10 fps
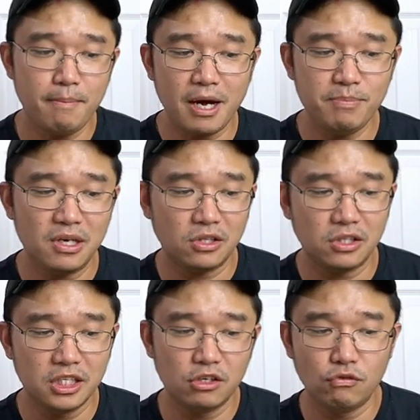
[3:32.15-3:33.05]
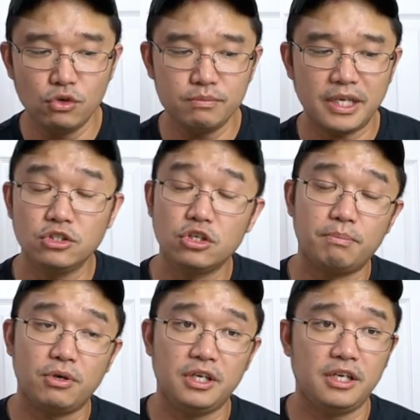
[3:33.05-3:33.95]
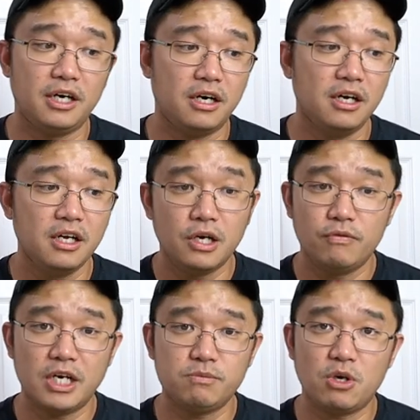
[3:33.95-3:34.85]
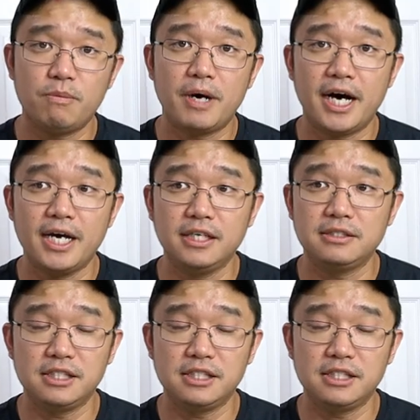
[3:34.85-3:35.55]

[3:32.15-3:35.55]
There might be a little room that you could put in a Raspberry Pi